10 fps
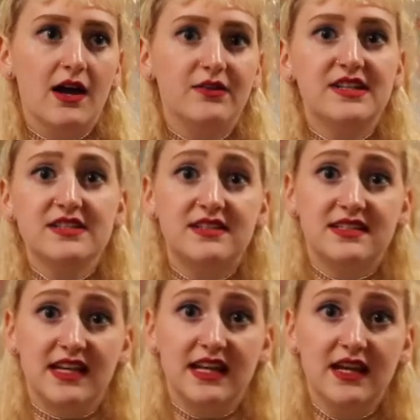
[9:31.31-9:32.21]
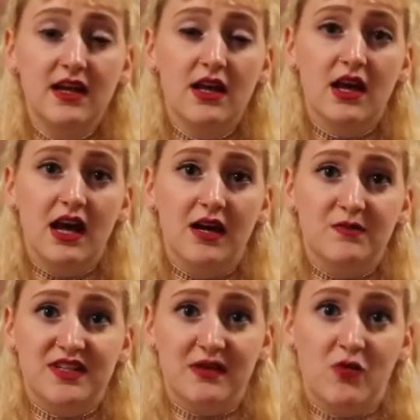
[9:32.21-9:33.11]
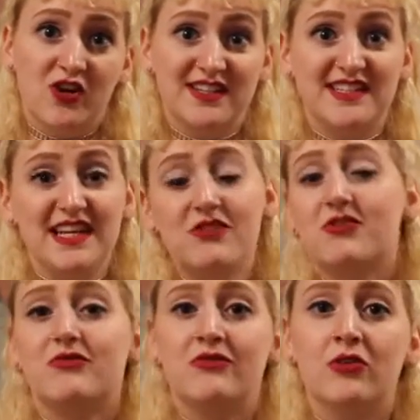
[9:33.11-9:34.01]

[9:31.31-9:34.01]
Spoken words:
We did see some more secret